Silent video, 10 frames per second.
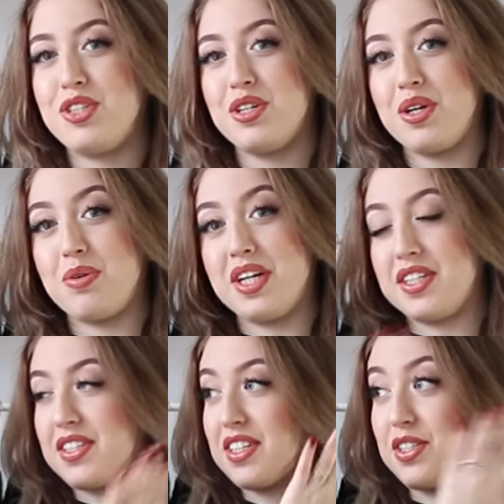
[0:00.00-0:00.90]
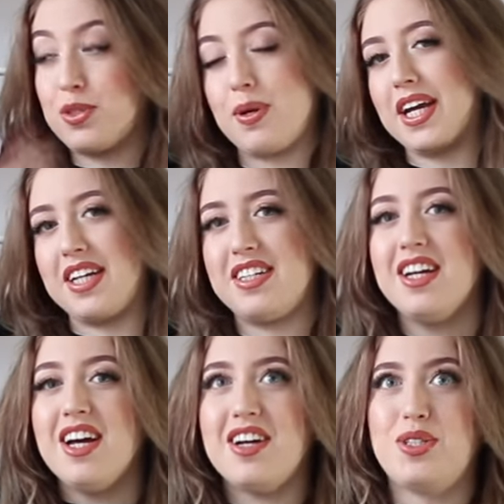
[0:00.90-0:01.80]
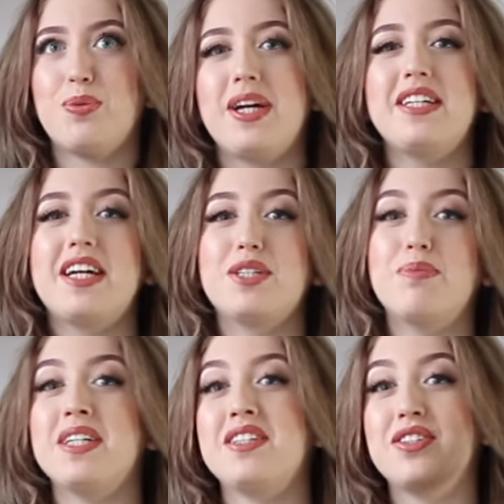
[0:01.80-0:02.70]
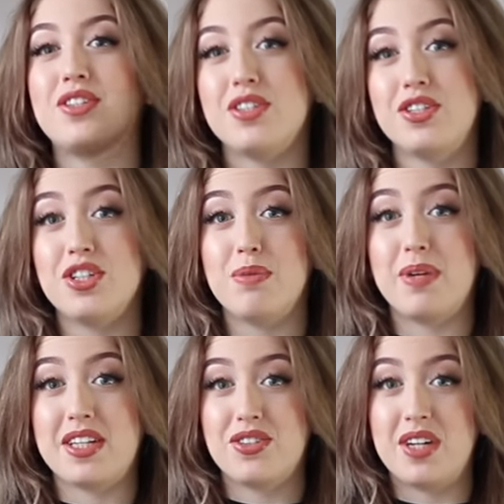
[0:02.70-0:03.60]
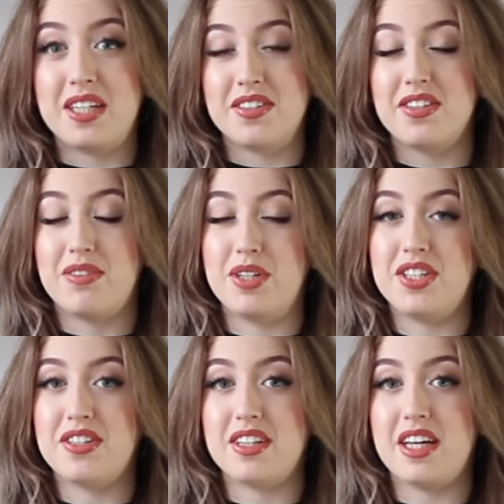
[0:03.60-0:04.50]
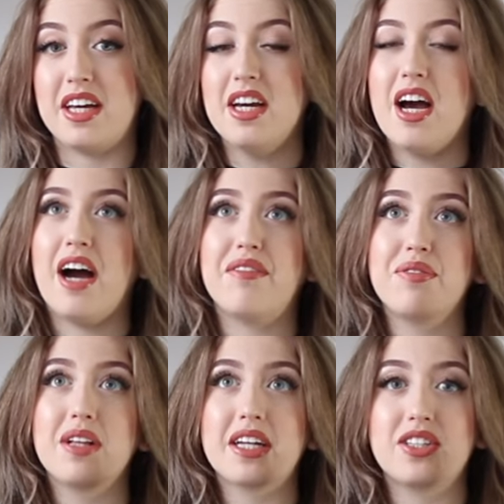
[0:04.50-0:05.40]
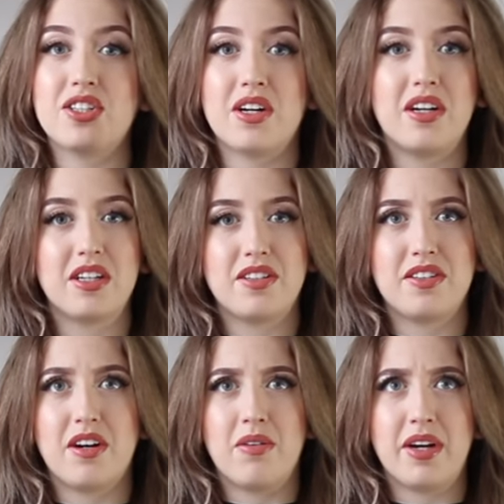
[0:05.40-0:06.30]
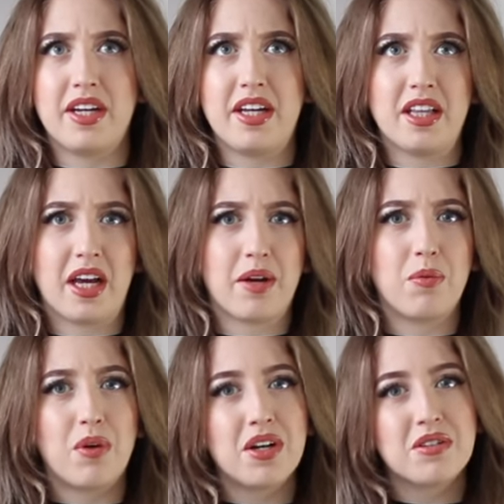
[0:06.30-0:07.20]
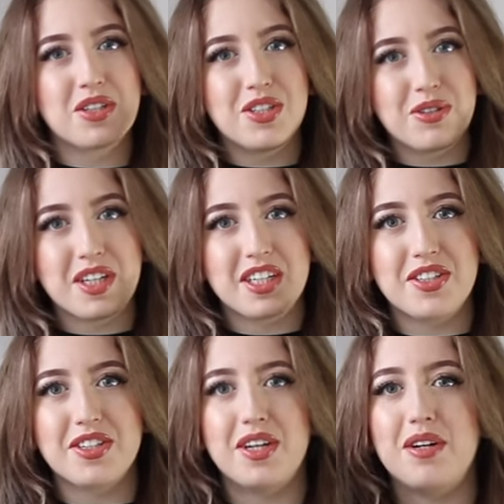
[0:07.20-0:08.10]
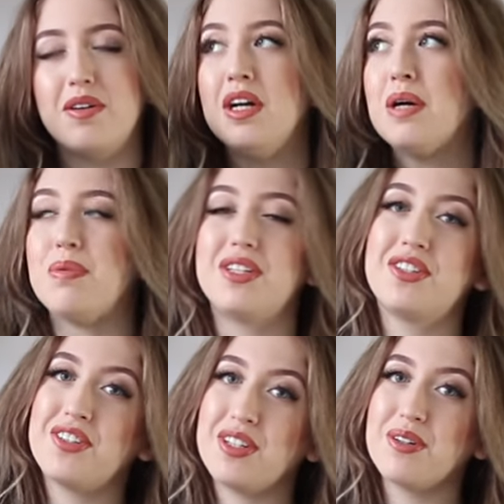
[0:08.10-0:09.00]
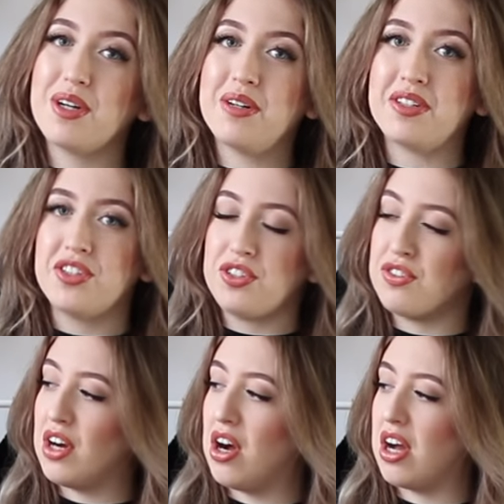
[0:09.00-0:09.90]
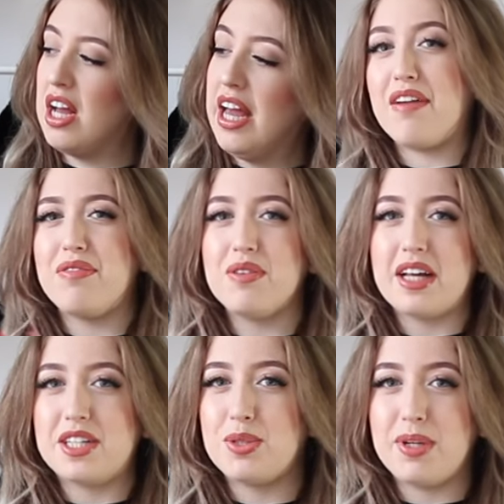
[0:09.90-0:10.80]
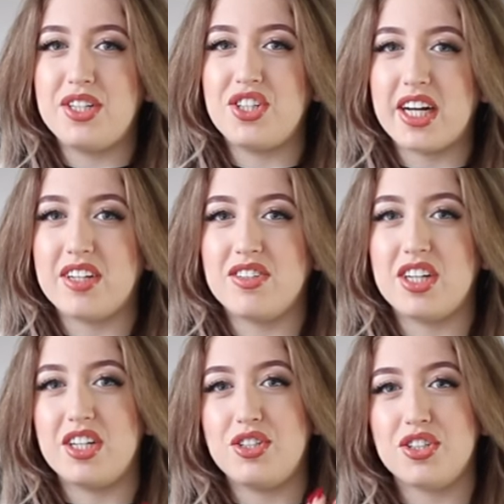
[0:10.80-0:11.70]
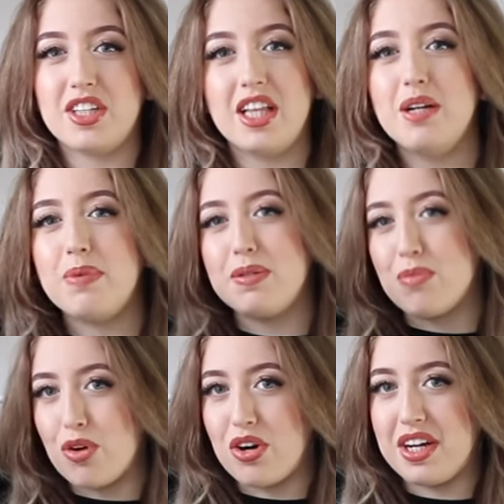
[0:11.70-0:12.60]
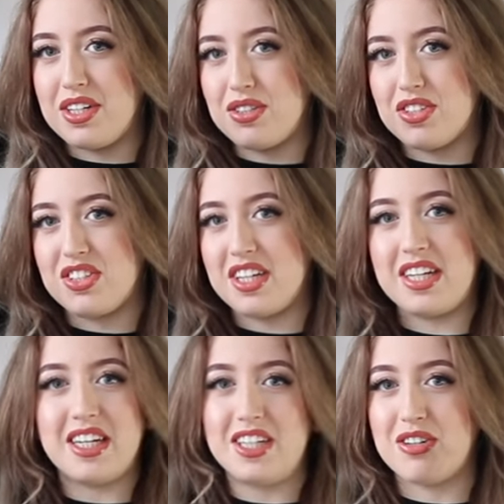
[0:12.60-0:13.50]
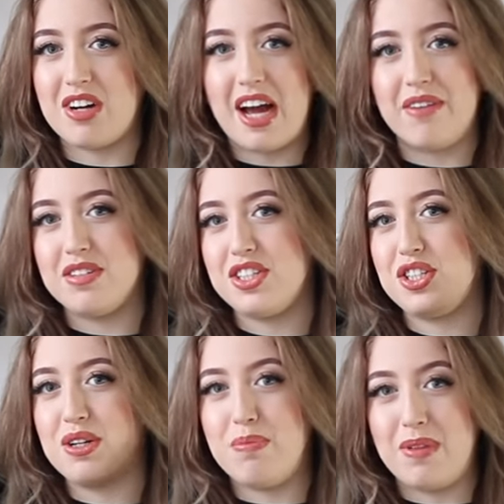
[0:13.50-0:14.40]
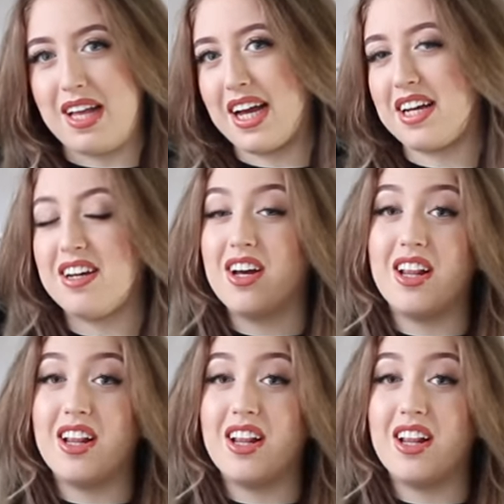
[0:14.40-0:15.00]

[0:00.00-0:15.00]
to show you is suede. Suede has been such a big trend recently. I feel like it started already like one or two years ago, but it's still going strong. I feel like suede jackets are just a little bit more interesting than your average black